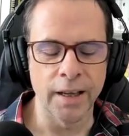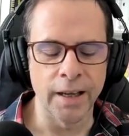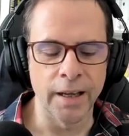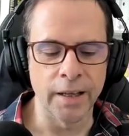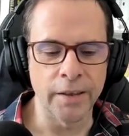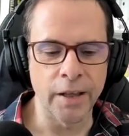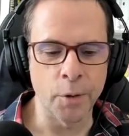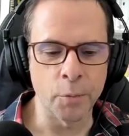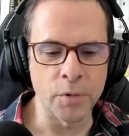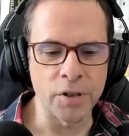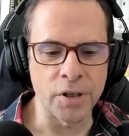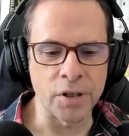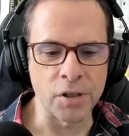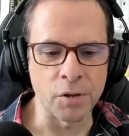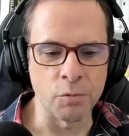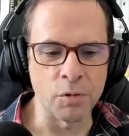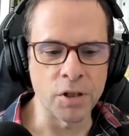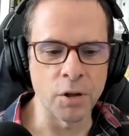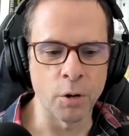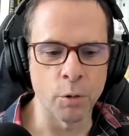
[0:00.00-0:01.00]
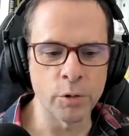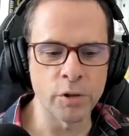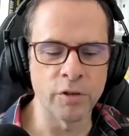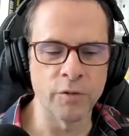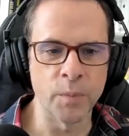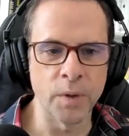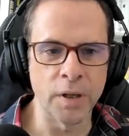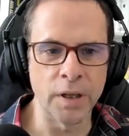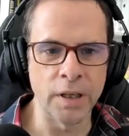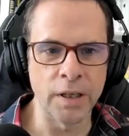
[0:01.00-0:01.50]
And that was as a result
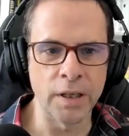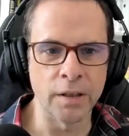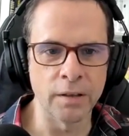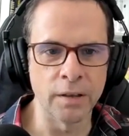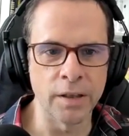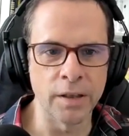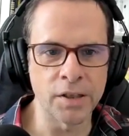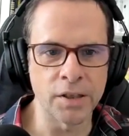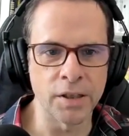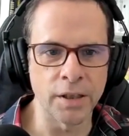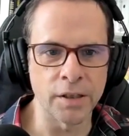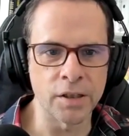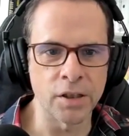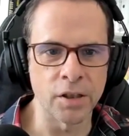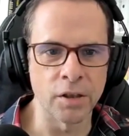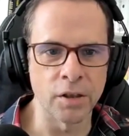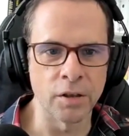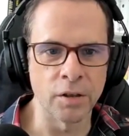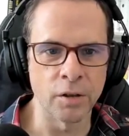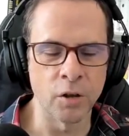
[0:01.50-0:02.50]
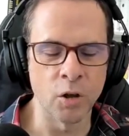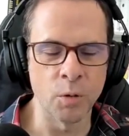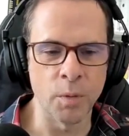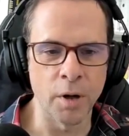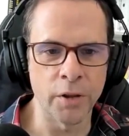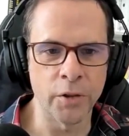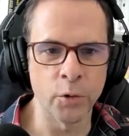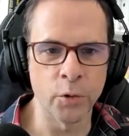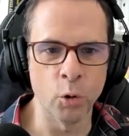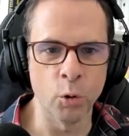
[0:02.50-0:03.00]
of me listening to whom
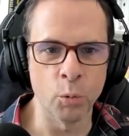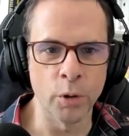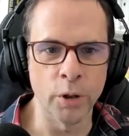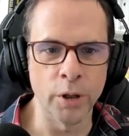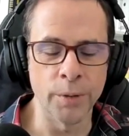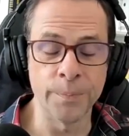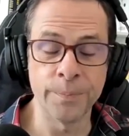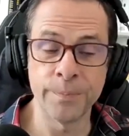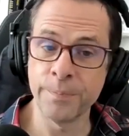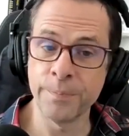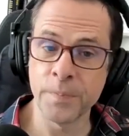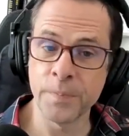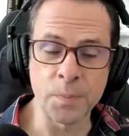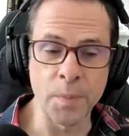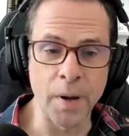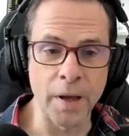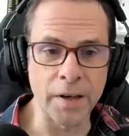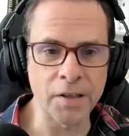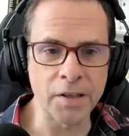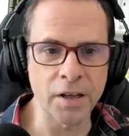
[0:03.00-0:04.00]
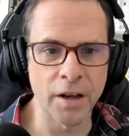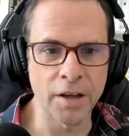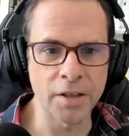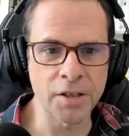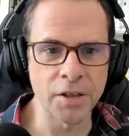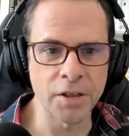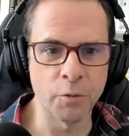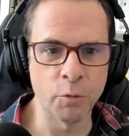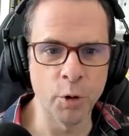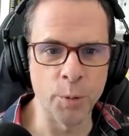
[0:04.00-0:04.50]
I thought were the smartest
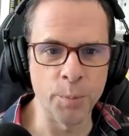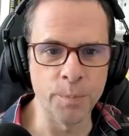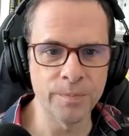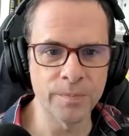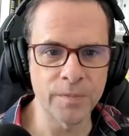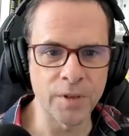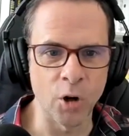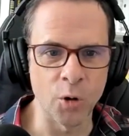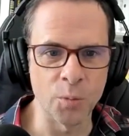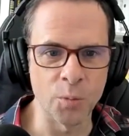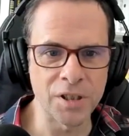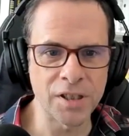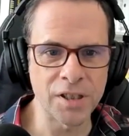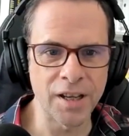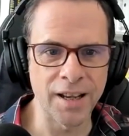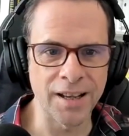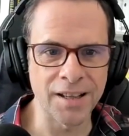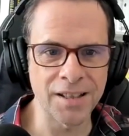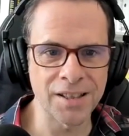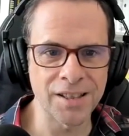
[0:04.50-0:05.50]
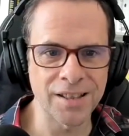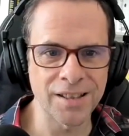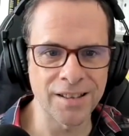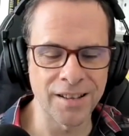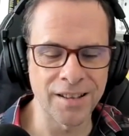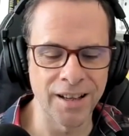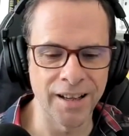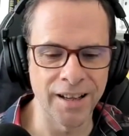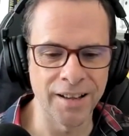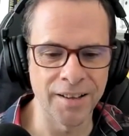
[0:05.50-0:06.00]
guys in the room, Goldman Sachs,
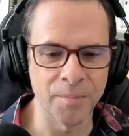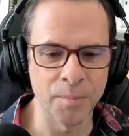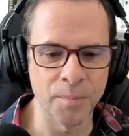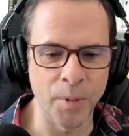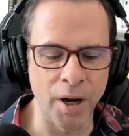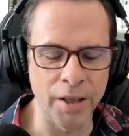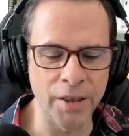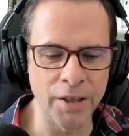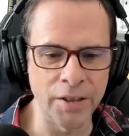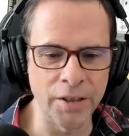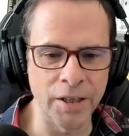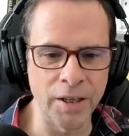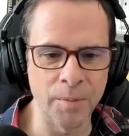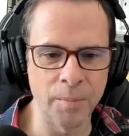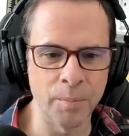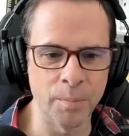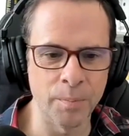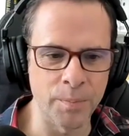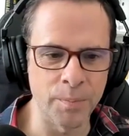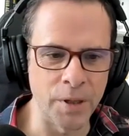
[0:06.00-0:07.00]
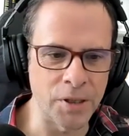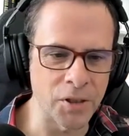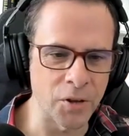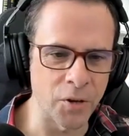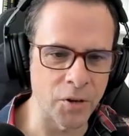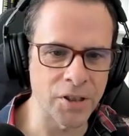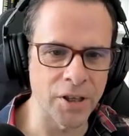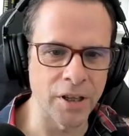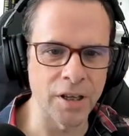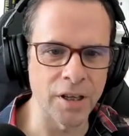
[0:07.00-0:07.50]
buy the dip, this
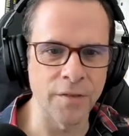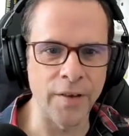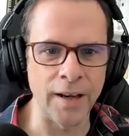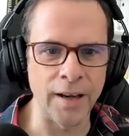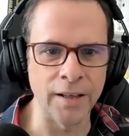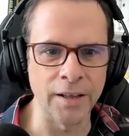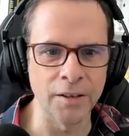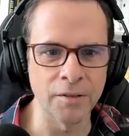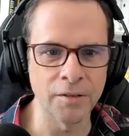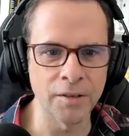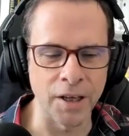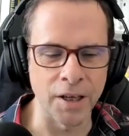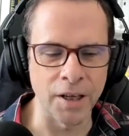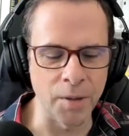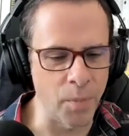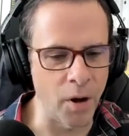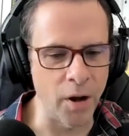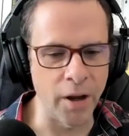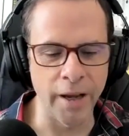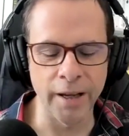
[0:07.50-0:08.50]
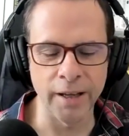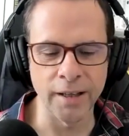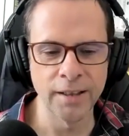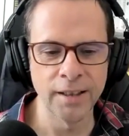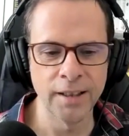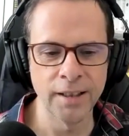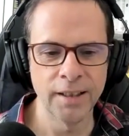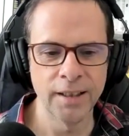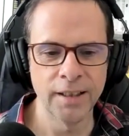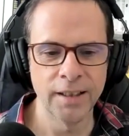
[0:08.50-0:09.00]
stock's undervalued, keep buying.
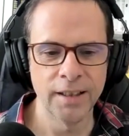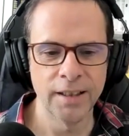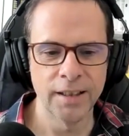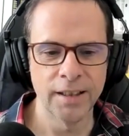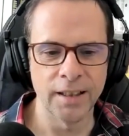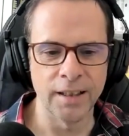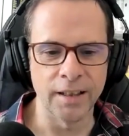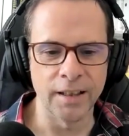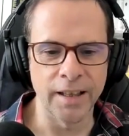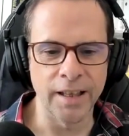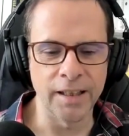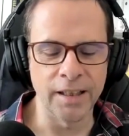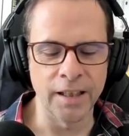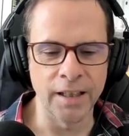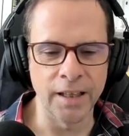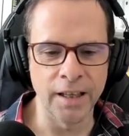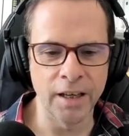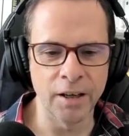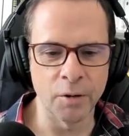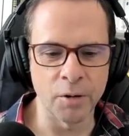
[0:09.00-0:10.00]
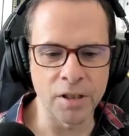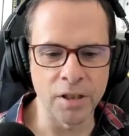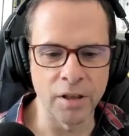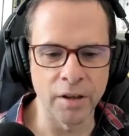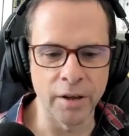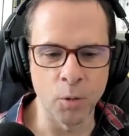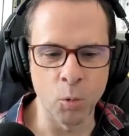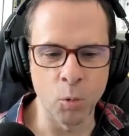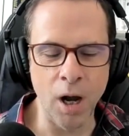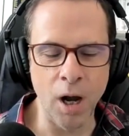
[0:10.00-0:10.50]
At the end of the year, I was
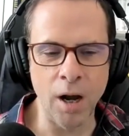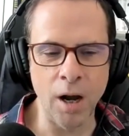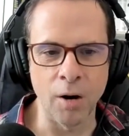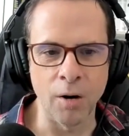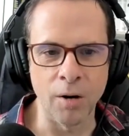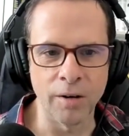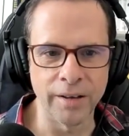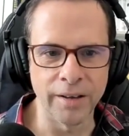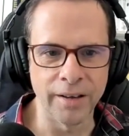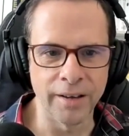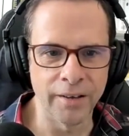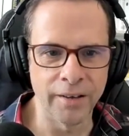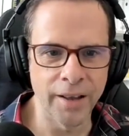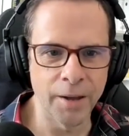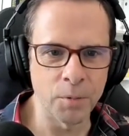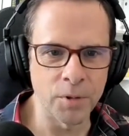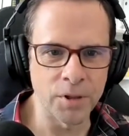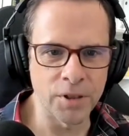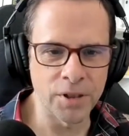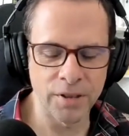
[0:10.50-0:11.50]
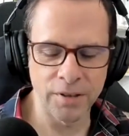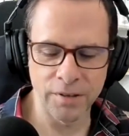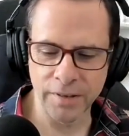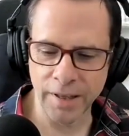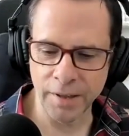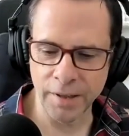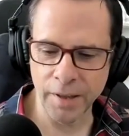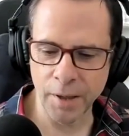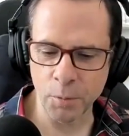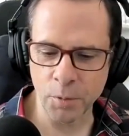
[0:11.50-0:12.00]
like, wow, you know, that
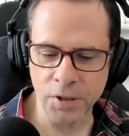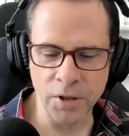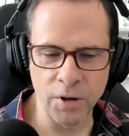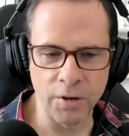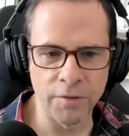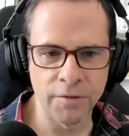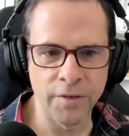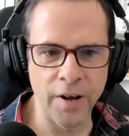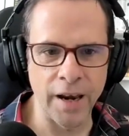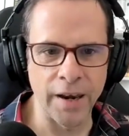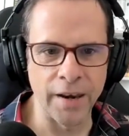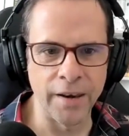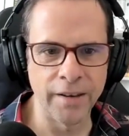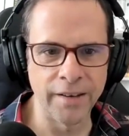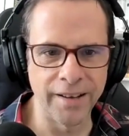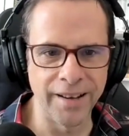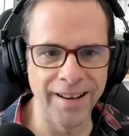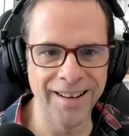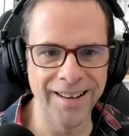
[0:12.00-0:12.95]
was not fun.